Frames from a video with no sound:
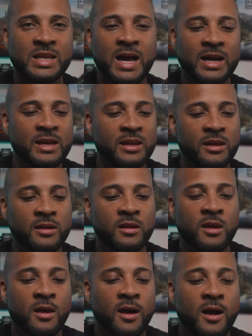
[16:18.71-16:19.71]
lock it in.
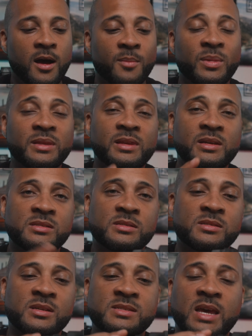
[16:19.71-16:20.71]
This
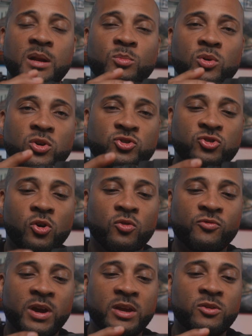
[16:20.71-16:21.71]
is a signable control ring.